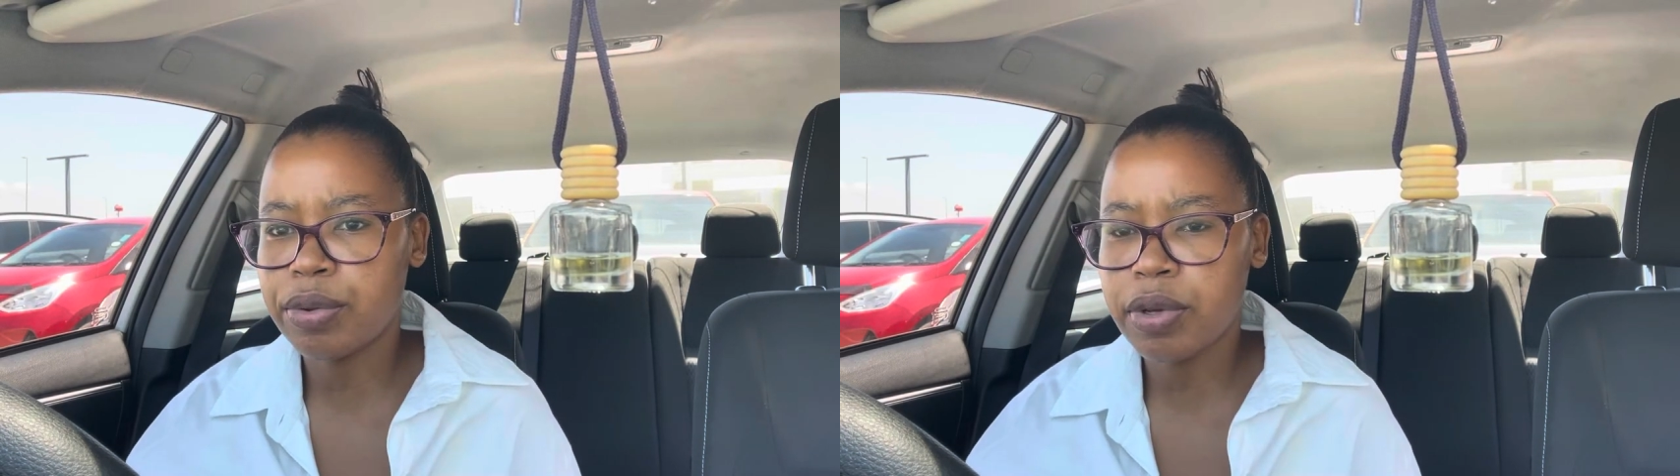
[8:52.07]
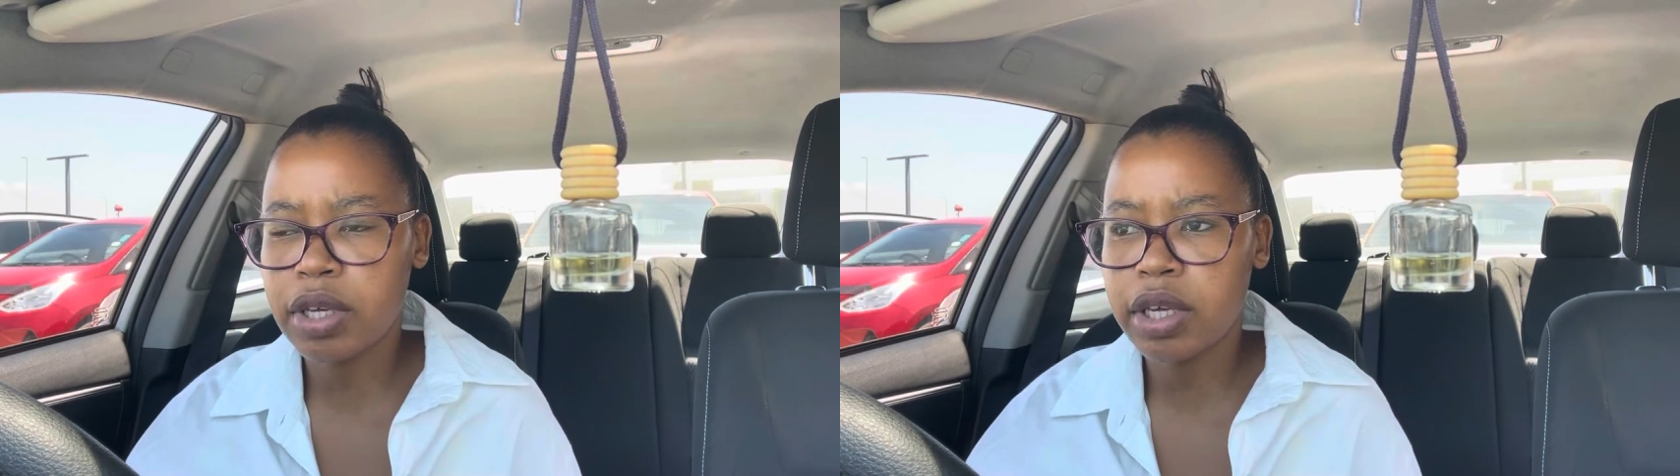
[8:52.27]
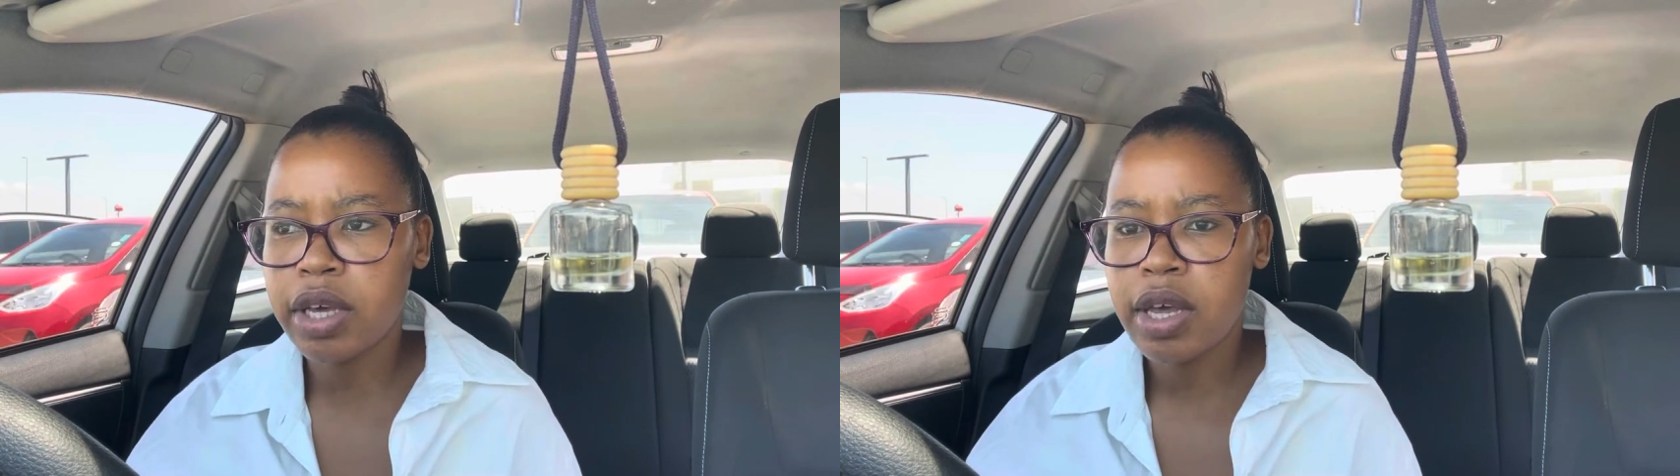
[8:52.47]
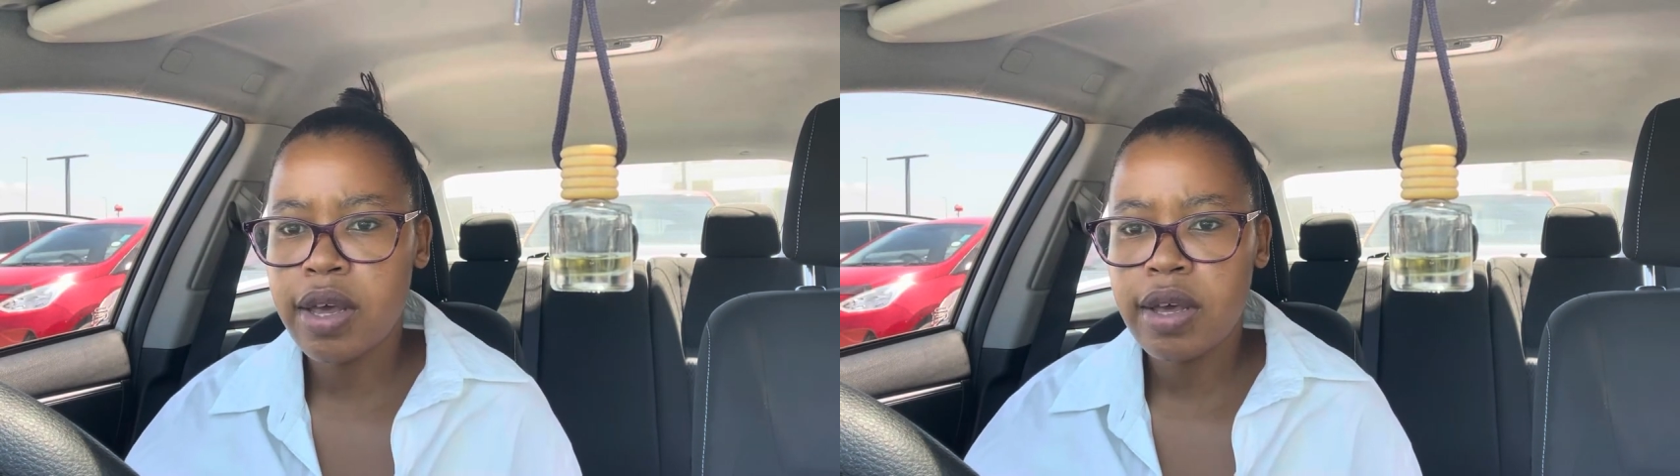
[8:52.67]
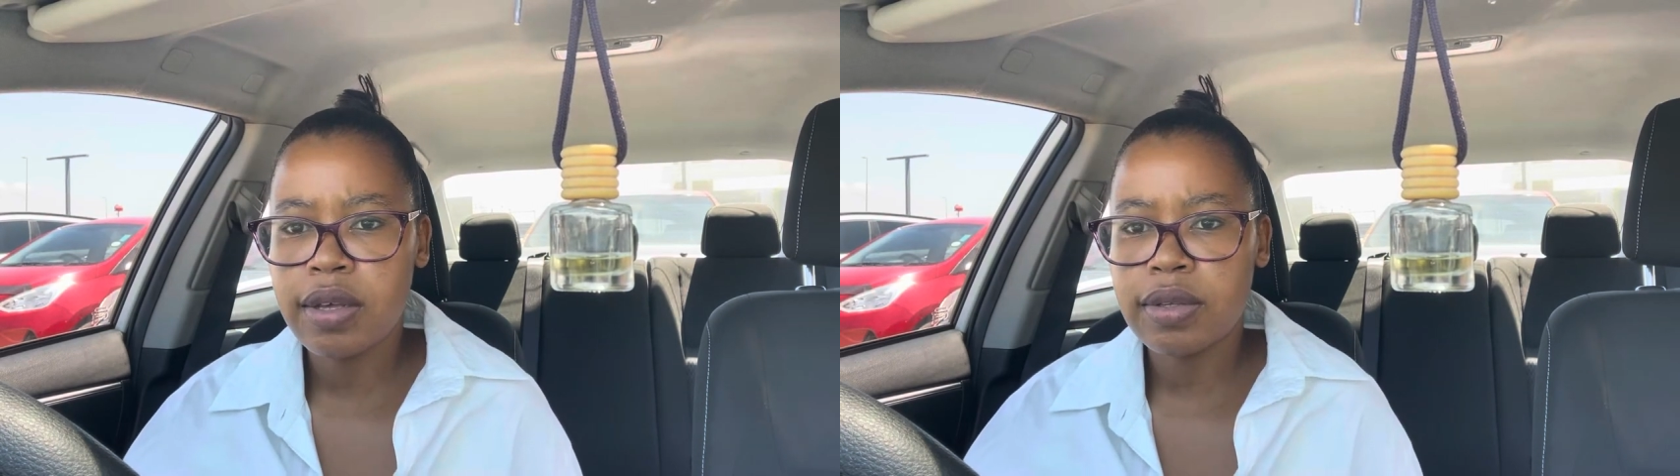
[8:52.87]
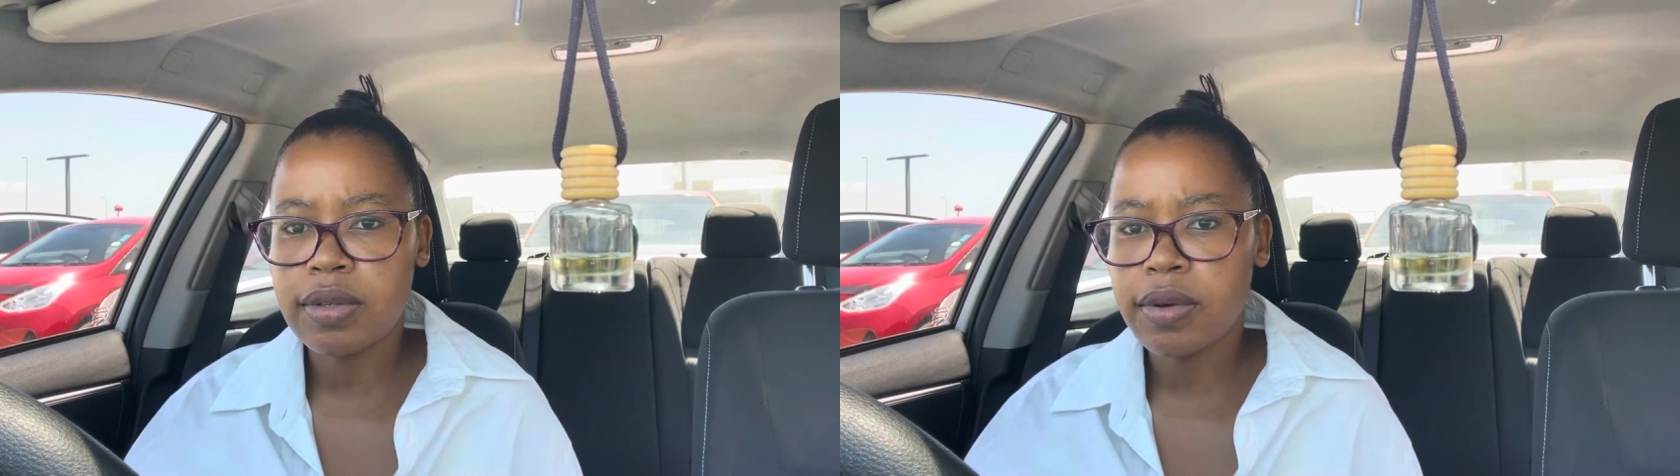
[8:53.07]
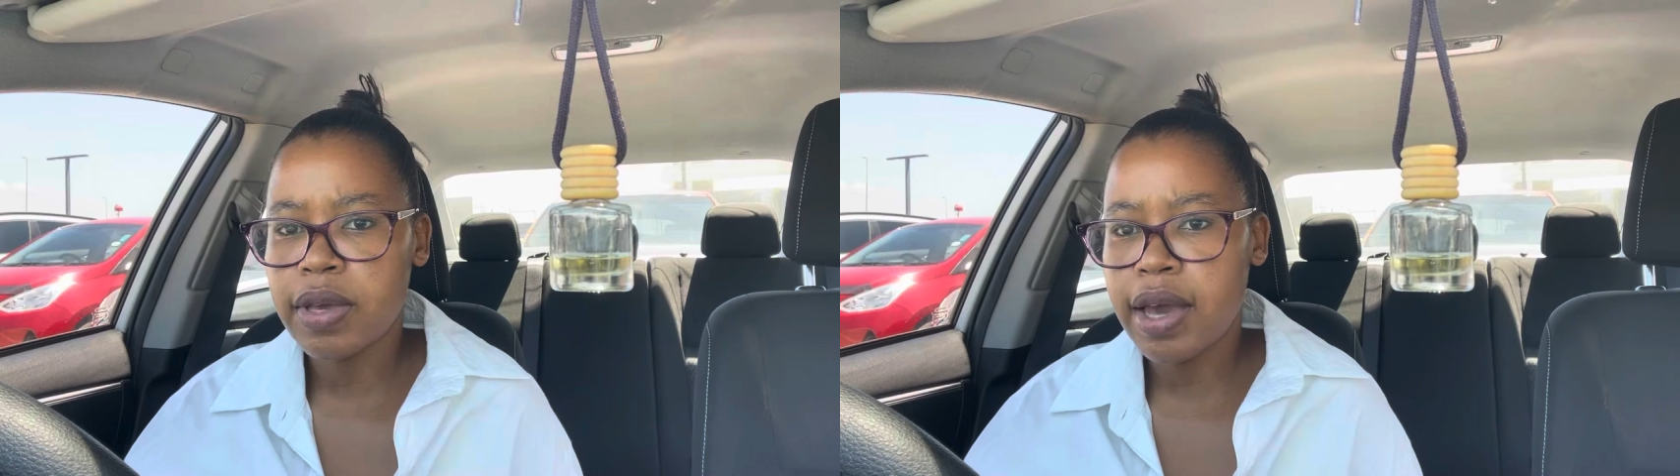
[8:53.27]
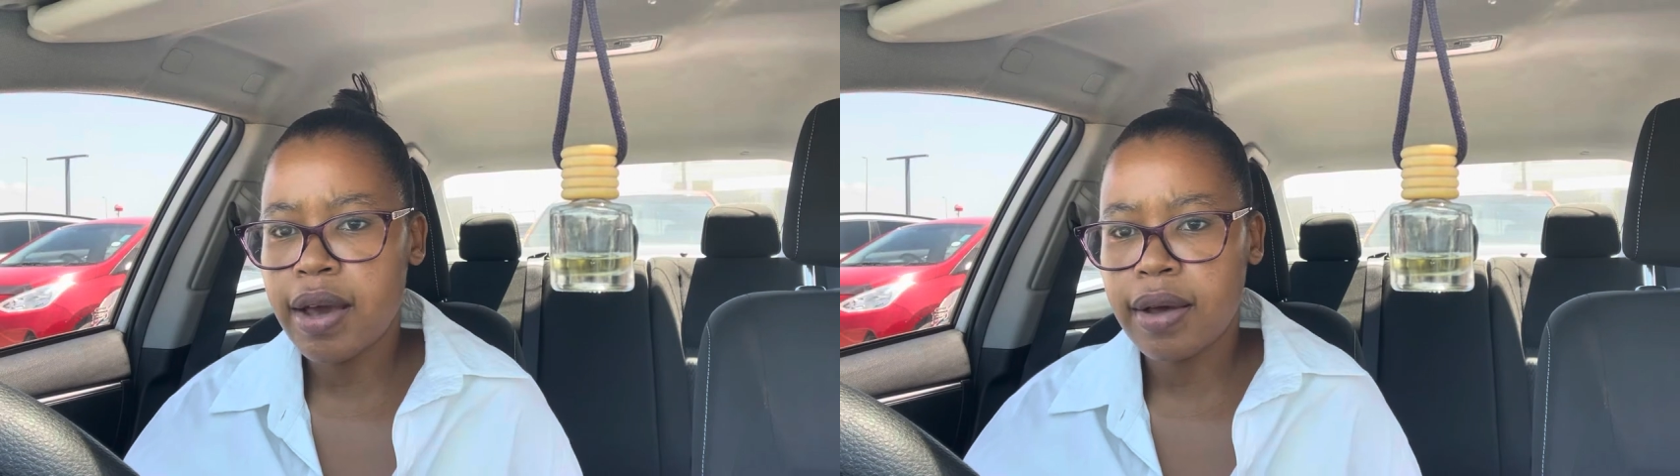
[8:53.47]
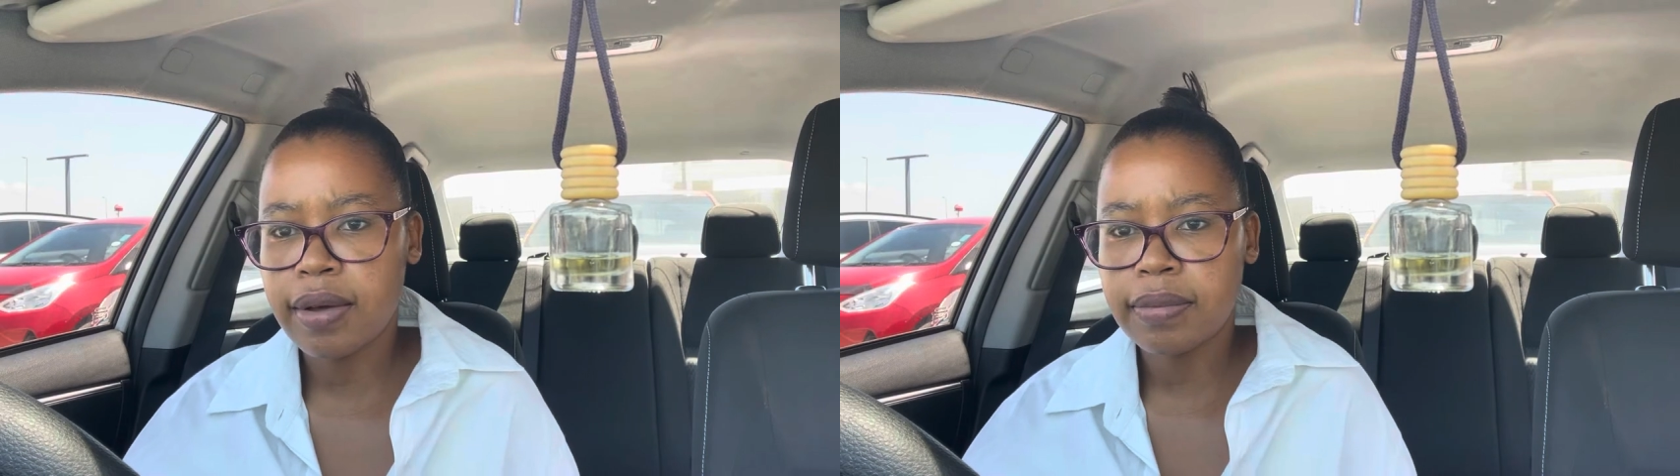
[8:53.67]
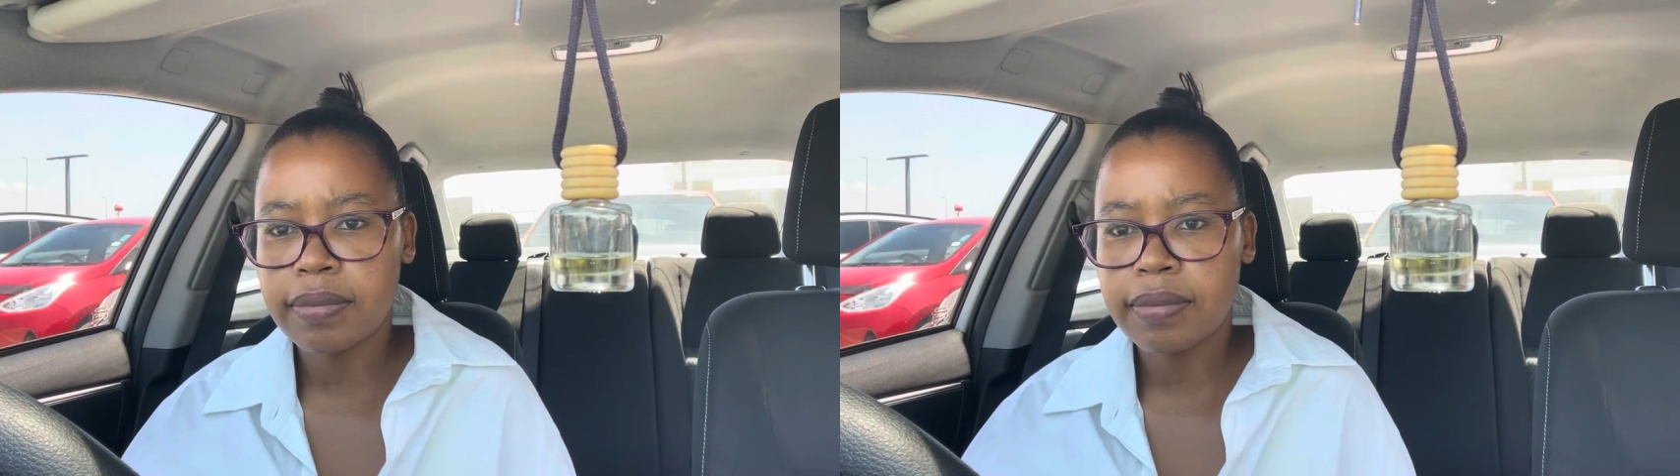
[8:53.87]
3. So yeah,